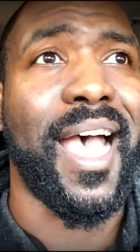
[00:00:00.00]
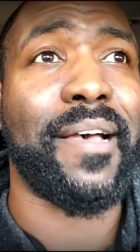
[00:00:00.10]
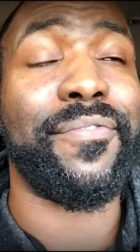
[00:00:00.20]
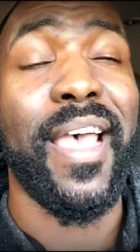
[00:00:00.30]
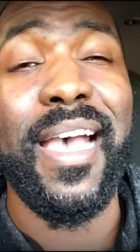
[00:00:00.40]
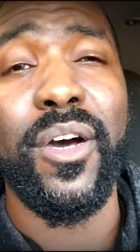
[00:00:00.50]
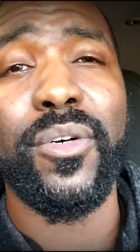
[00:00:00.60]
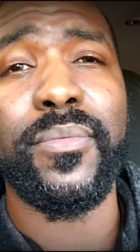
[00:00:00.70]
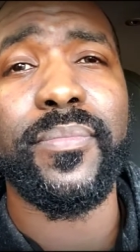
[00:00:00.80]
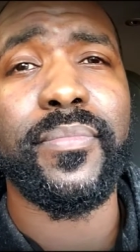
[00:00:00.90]
I
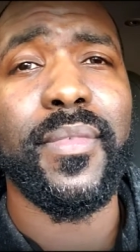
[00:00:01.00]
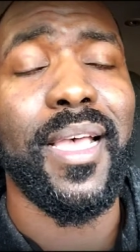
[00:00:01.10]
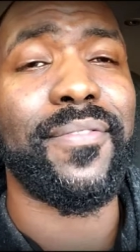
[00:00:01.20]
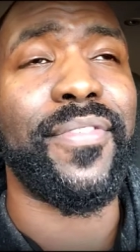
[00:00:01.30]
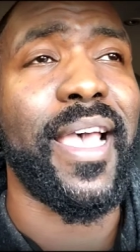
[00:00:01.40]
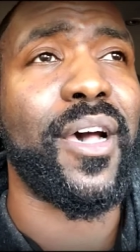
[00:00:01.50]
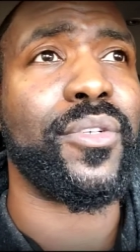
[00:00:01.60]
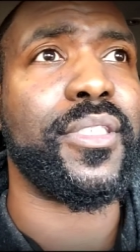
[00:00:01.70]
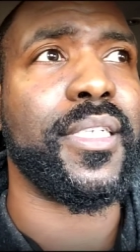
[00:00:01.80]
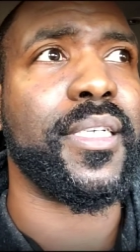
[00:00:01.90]

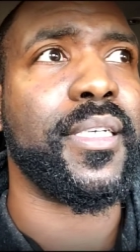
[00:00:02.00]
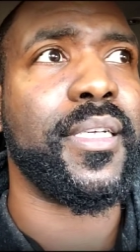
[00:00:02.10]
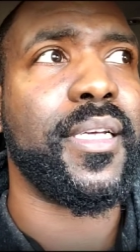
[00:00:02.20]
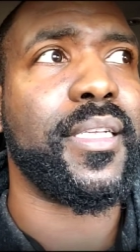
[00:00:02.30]
vow to